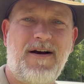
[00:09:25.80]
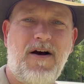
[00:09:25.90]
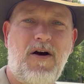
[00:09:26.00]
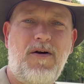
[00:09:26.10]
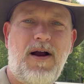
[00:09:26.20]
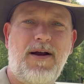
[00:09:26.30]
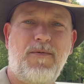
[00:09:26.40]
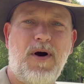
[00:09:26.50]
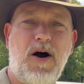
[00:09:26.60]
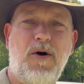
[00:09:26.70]
All right,
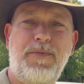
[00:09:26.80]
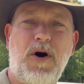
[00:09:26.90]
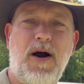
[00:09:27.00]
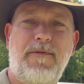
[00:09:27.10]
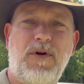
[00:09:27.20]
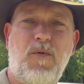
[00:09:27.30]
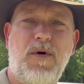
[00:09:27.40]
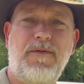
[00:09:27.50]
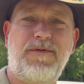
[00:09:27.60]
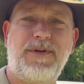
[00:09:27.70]
well, I hope y'all having a
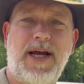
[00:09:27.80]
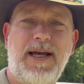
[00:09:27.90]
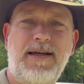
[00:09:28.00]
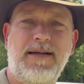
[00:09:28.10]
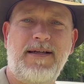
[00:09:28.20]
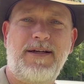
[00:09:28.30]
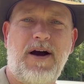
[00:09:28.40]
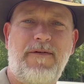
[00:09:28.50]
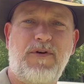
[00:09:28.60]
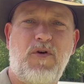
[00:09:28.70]
wonderful day.
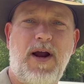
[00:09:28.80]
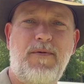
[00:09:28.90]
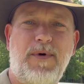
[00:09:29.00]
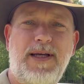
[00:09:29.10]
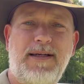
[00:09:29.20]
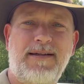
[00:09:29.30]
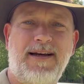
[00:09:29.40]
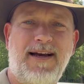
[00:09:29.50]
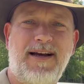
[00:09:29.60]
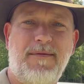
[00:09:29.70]
Y'all have a great week,
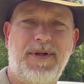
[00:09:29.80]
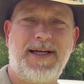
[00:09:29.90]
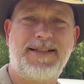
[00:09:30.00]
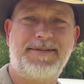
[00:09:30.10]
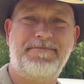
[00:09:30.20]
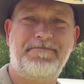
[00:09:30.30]
and God bless.